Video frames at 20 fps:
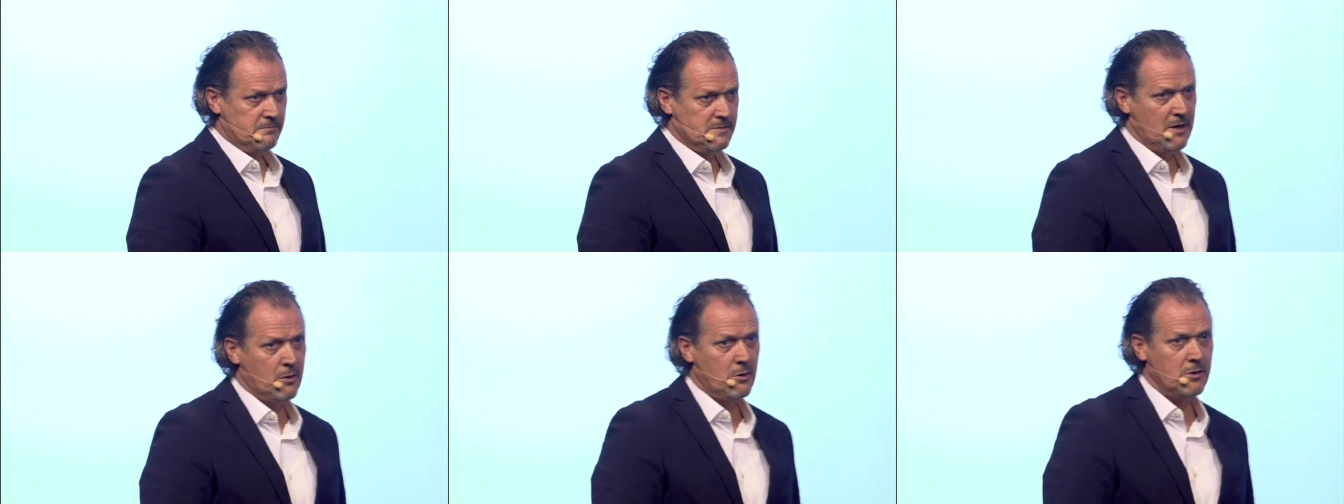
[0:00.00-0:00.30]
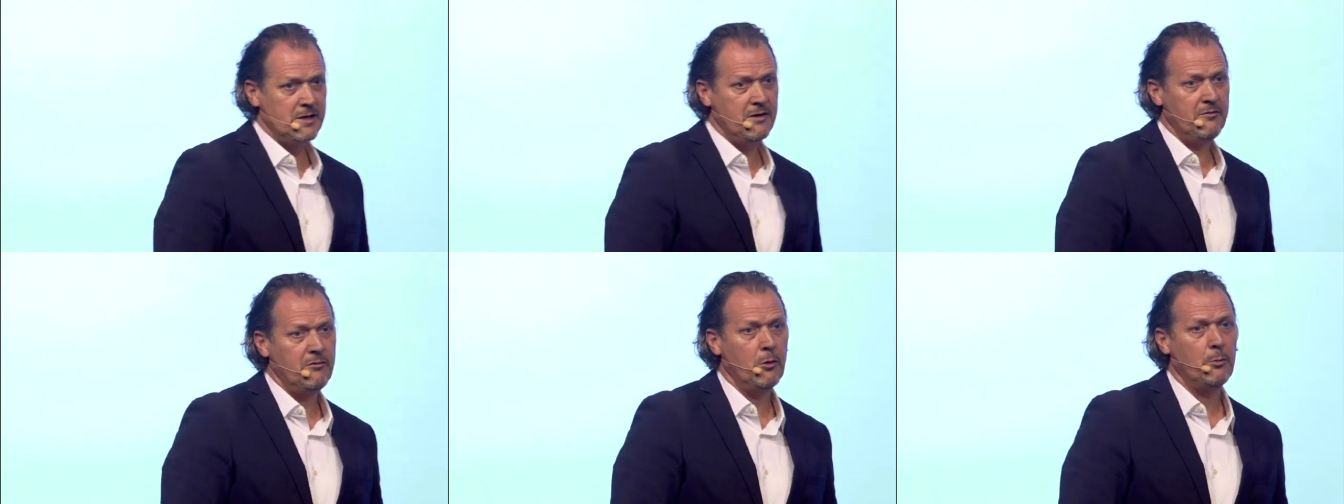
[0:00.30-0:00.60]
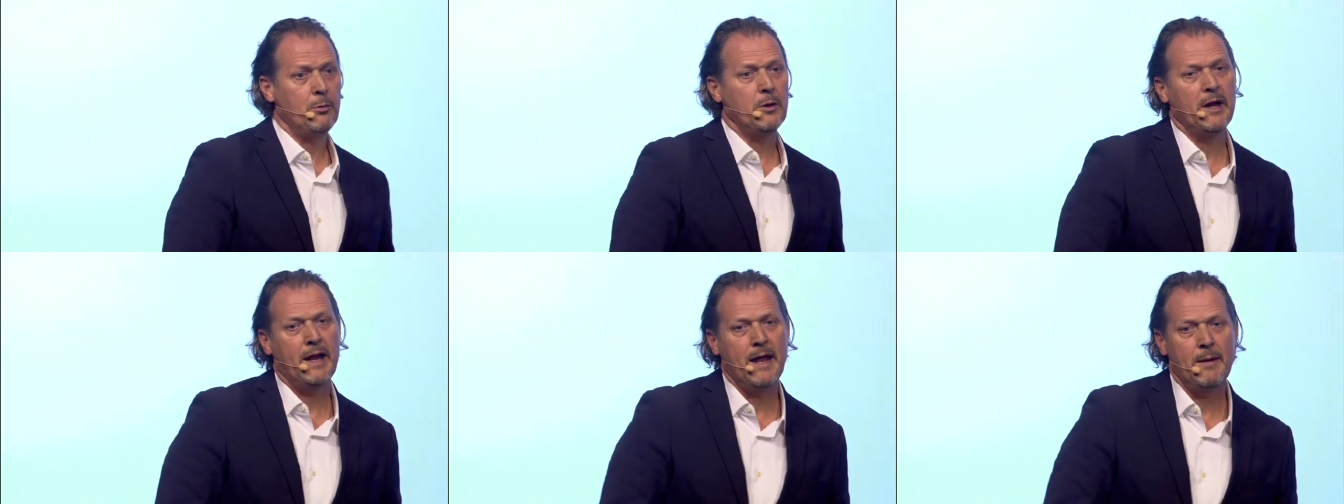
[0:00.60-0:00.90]
They are
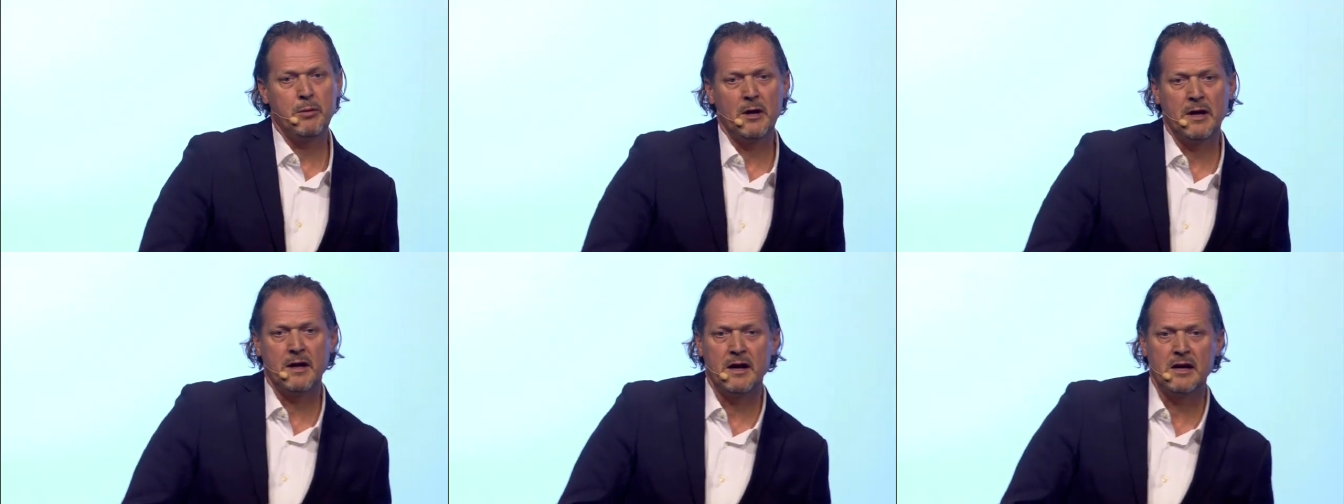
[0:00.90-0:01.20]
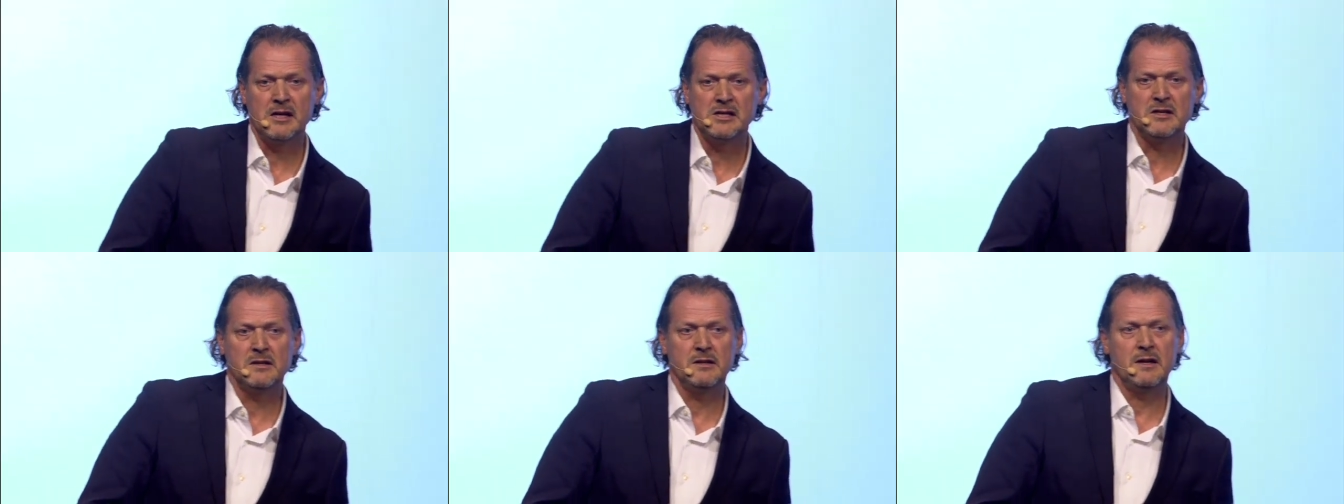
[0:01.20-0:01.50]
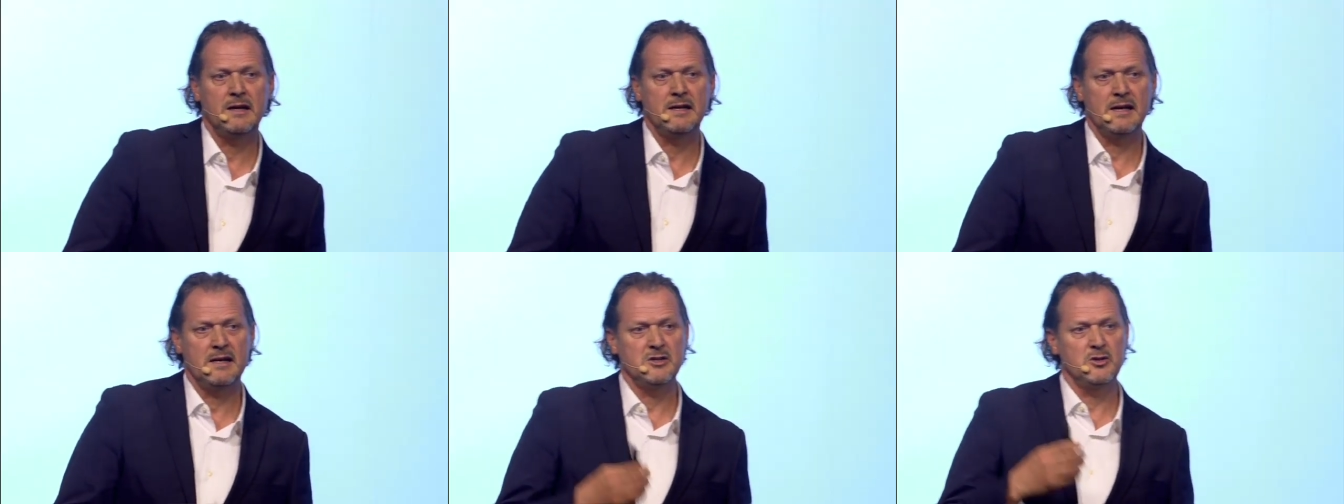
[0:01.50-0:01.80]
developing an application
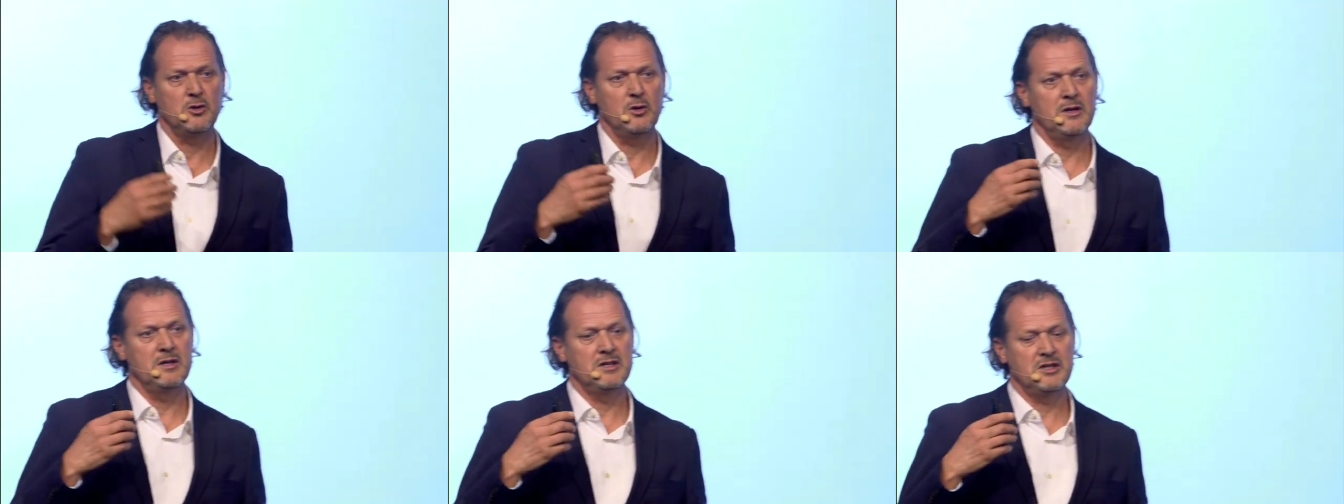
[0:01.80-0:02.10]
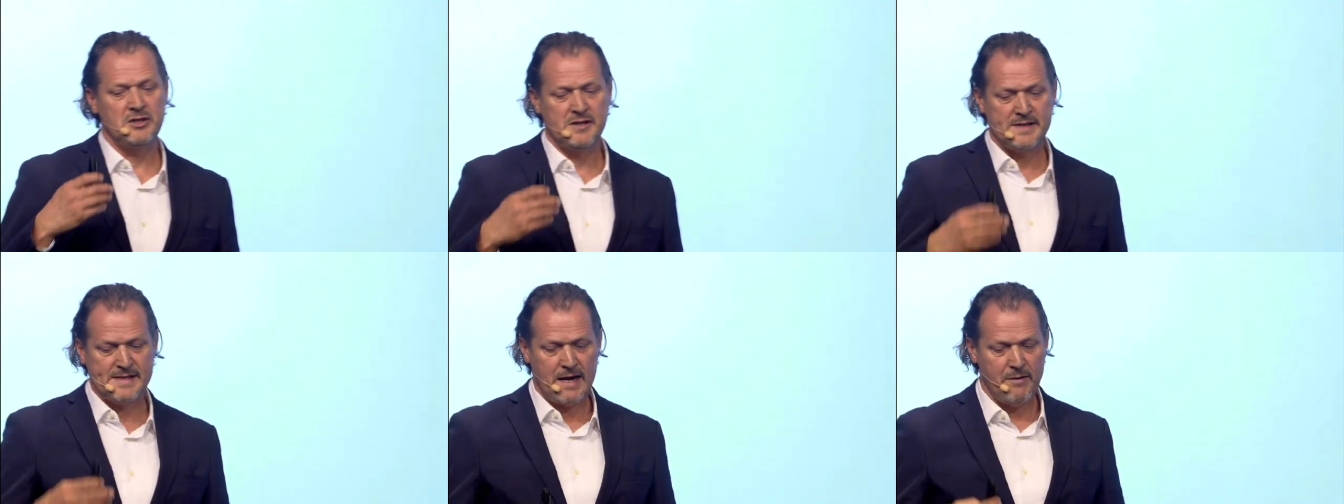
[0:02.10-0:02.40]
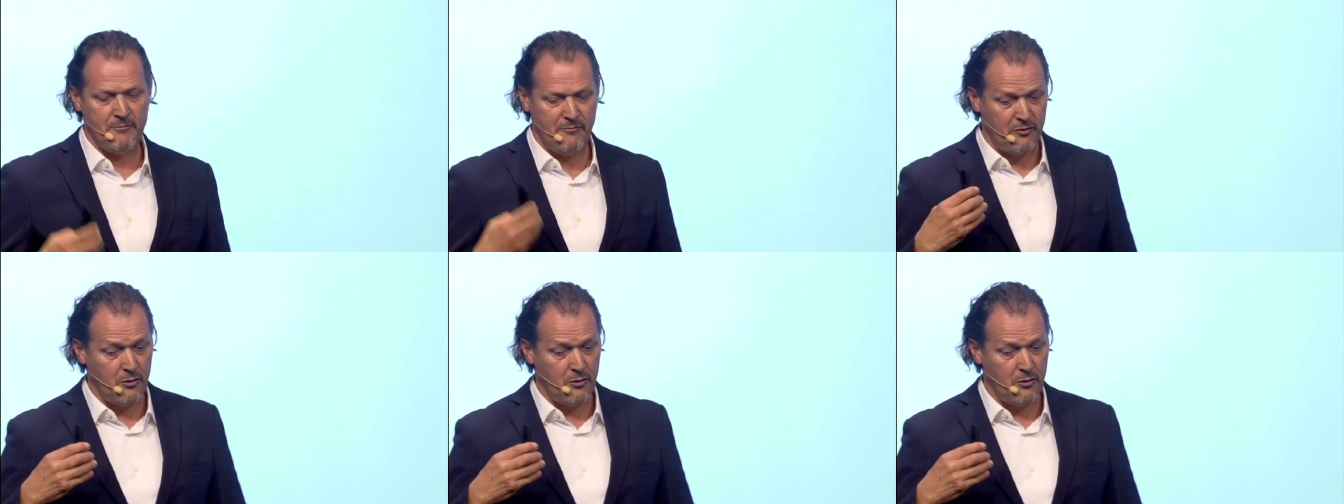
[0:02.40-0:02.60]
that actually Shazam